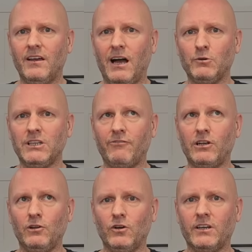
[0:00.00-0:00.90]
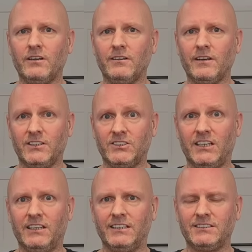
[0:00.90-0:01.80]
I was having a look and I
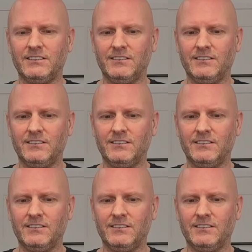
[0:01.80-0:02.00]
seen it.